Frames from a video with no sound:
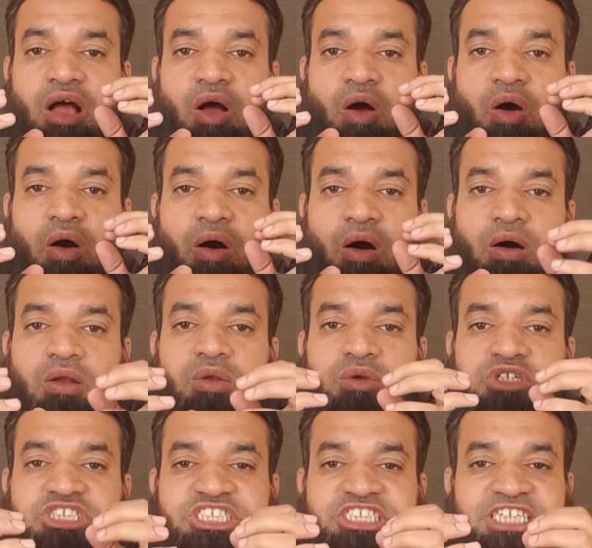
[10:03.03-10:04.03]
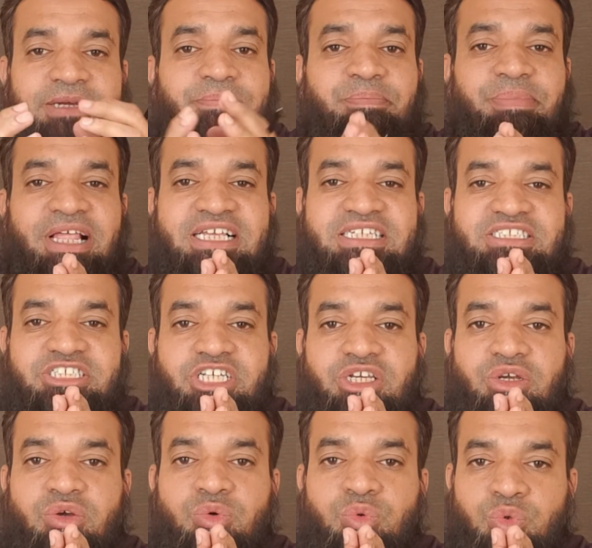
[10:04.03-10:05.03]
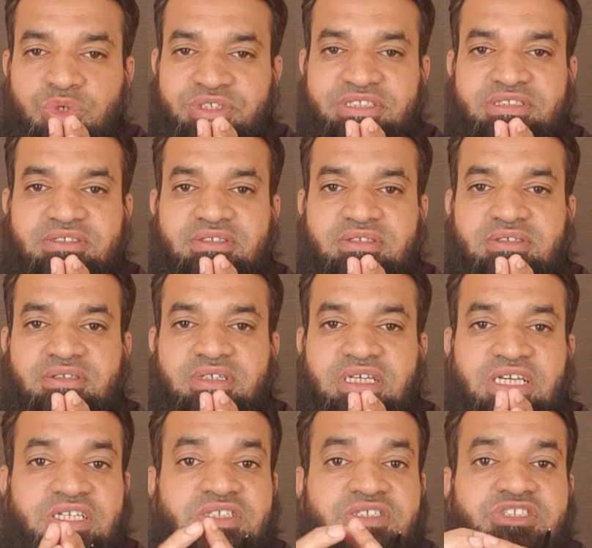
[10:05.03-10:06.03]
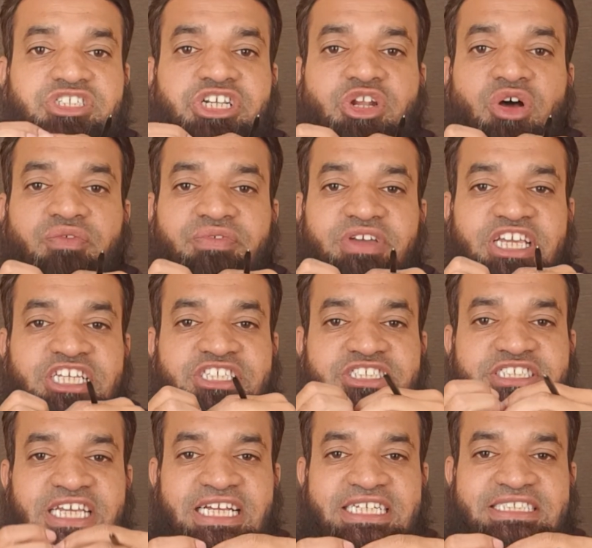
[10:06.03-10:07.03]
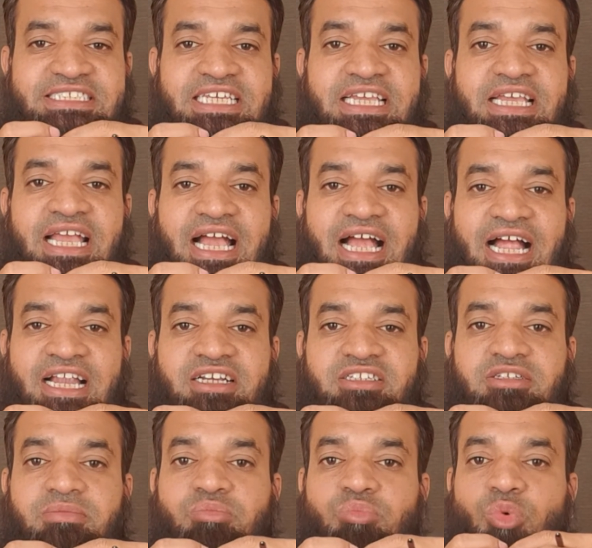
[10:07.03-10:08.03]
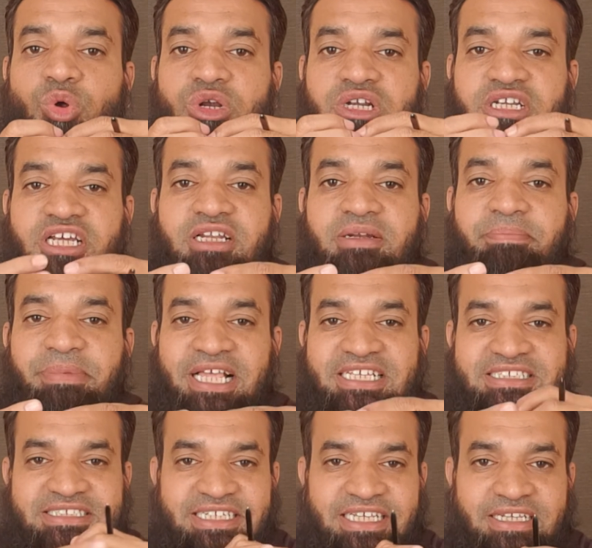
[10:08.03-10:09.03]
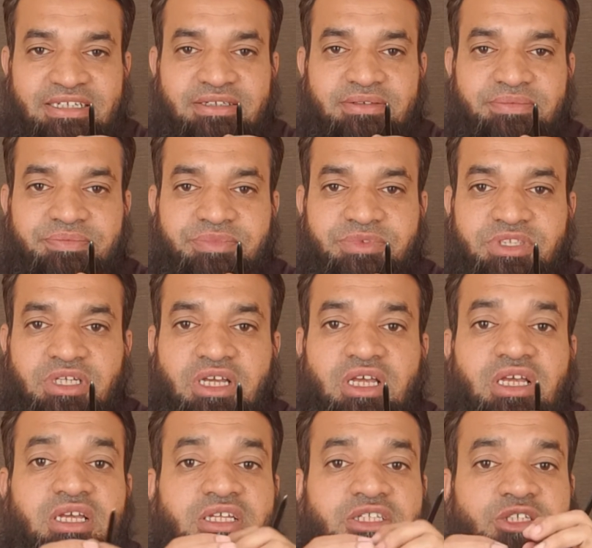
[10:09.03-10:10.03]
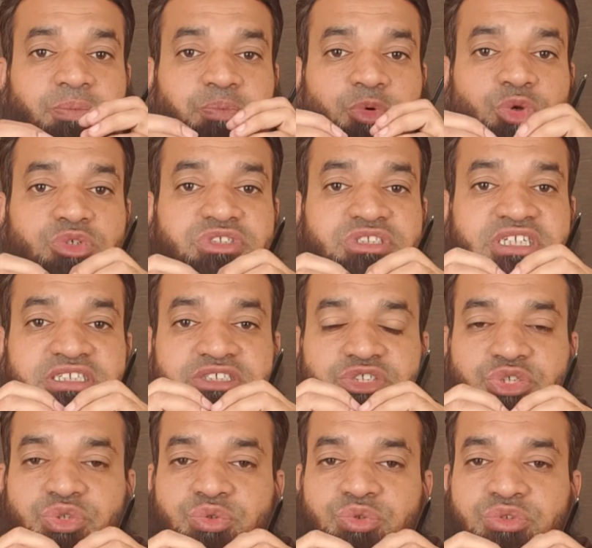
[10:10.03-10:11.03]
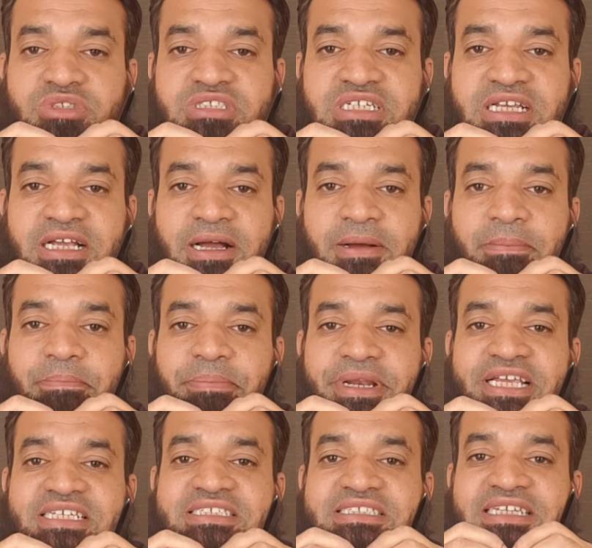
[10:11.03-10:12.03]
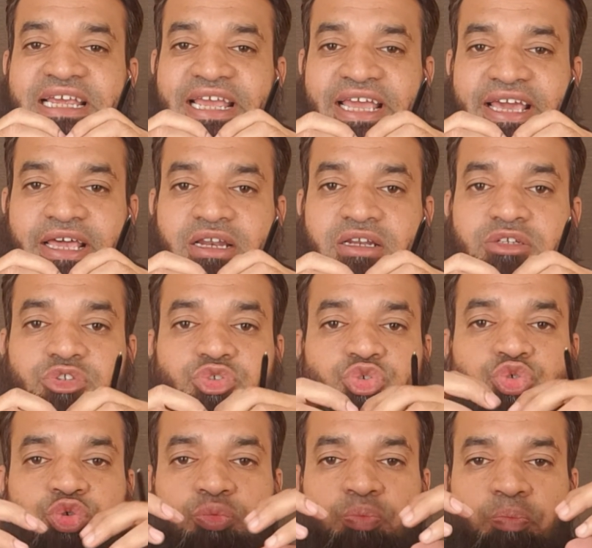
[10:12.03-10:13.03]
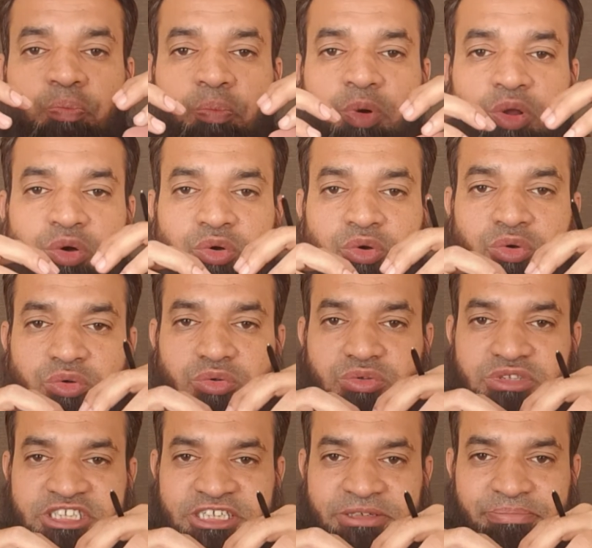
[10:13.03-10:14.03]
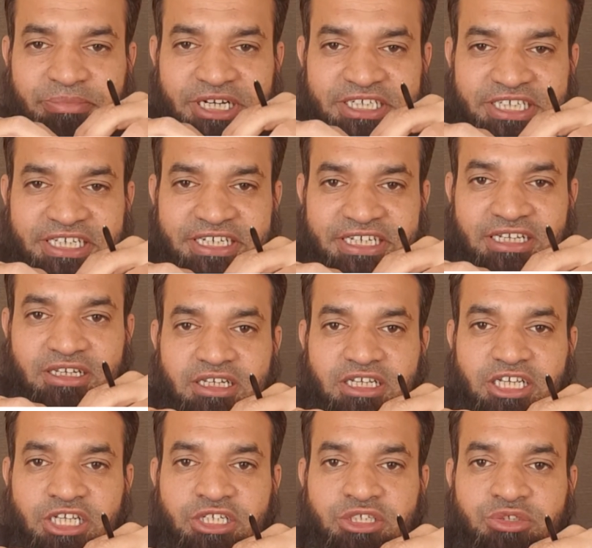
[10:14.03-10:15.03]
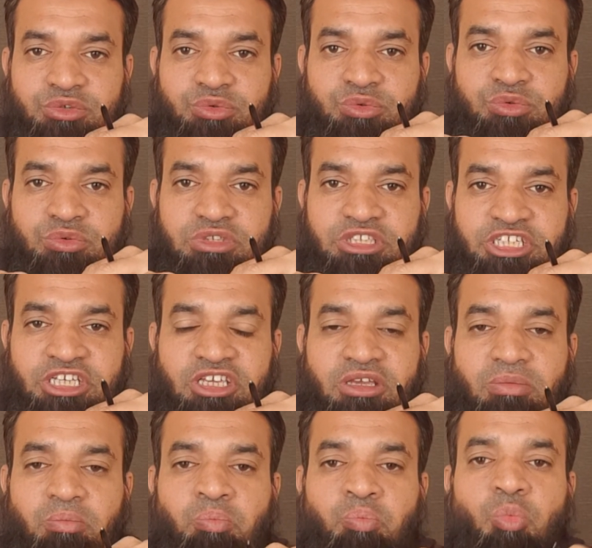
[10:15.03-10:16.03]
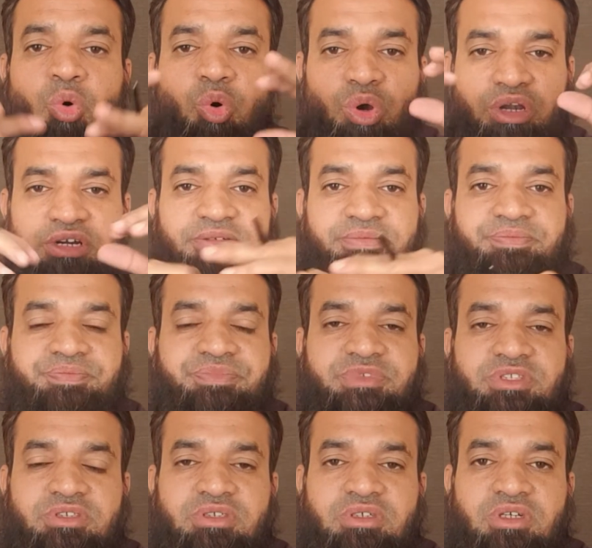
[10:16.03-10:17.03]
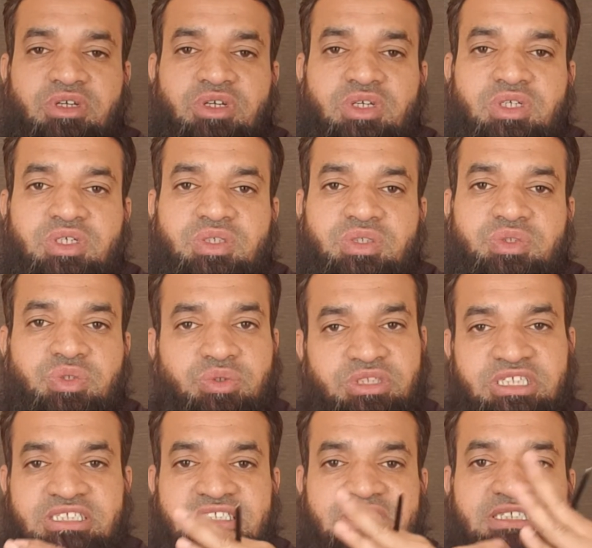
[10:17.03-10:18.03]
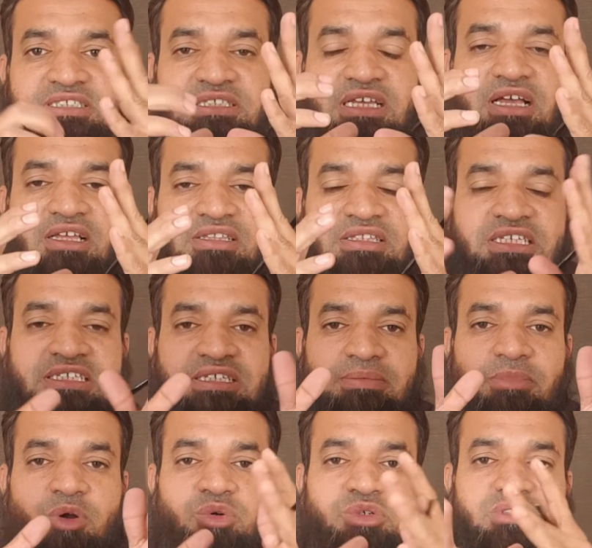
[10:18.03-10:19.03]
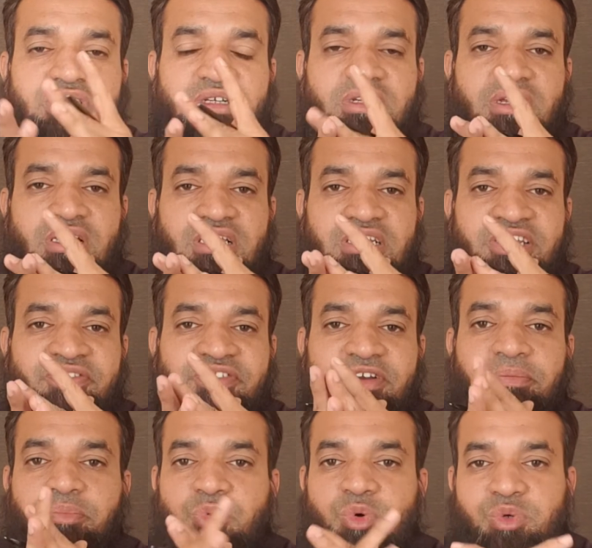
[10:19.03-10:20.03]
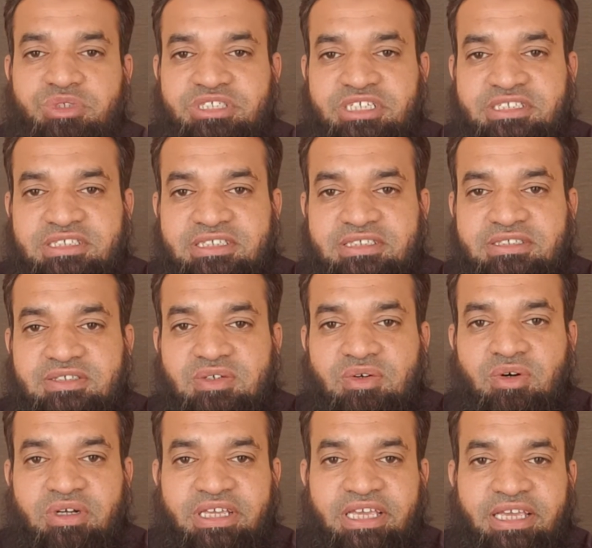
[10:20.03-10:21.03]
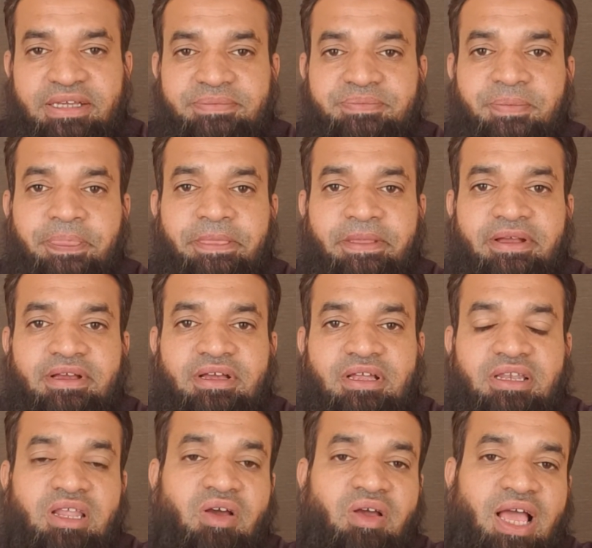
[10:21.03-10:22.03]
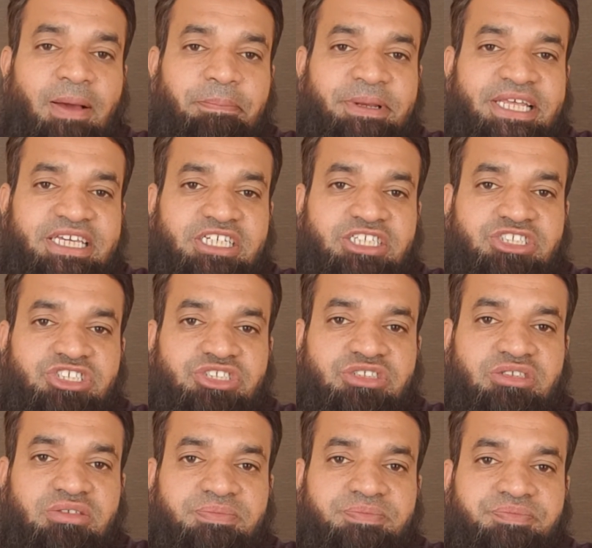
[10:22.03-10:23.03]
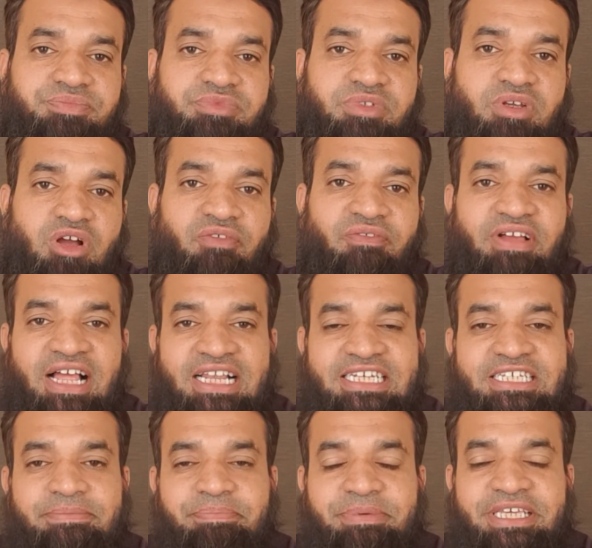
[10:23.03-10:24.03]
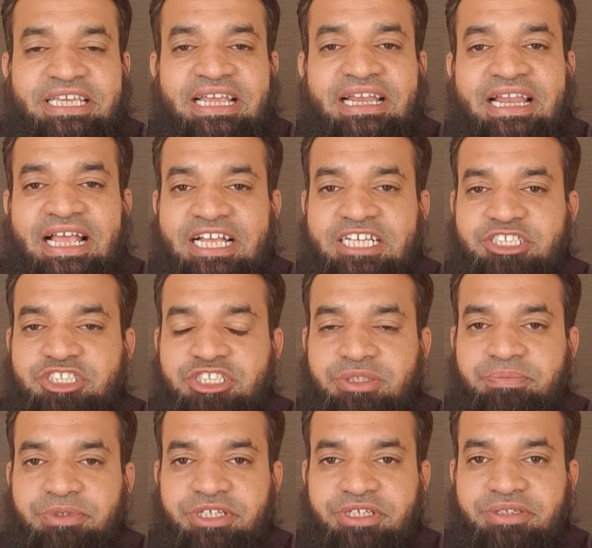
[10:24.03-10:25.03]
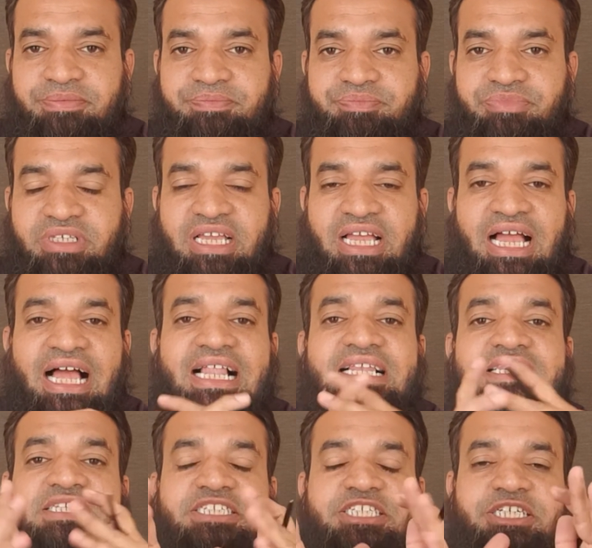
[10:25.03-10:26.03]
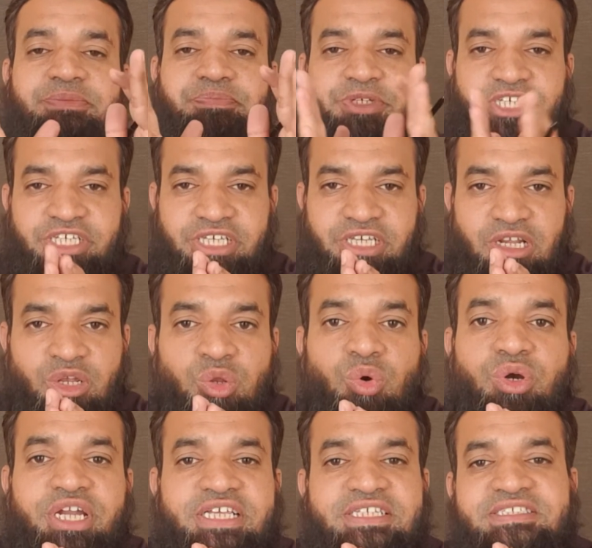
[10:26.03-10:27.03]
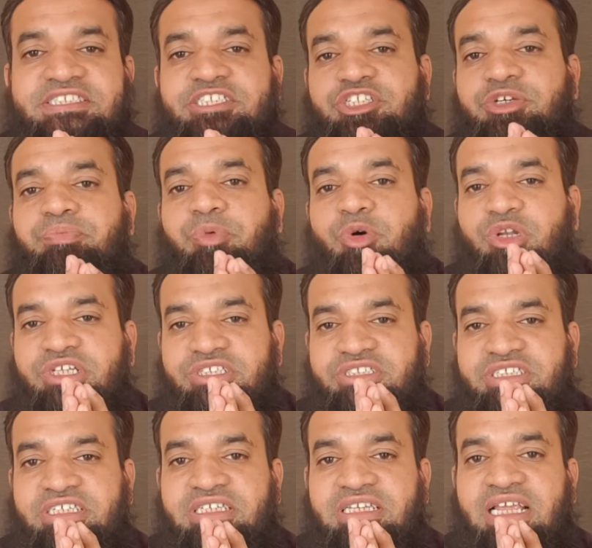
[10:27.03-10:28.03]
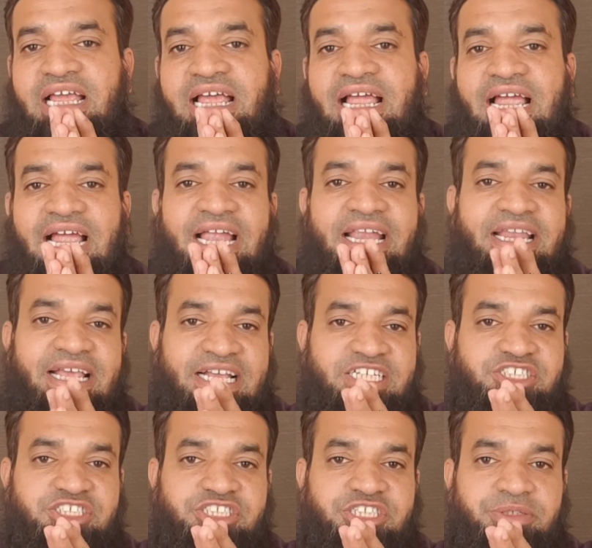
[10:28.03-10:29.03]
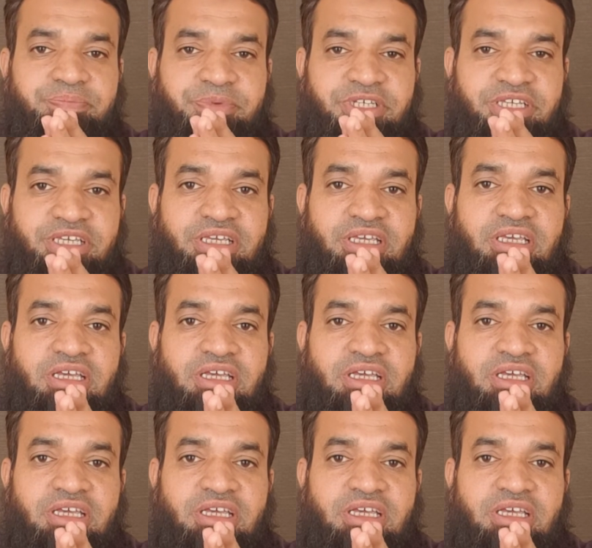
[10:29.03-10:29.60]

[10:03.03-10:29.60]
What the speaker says: hollow shaped plastic goods instead of injecting and molten plastic. The process used compressed air to blow the material into the mold. So these about different processes. Okay. Now application of LDPE and HDPE. LDPE, low density polythene, and HDPE,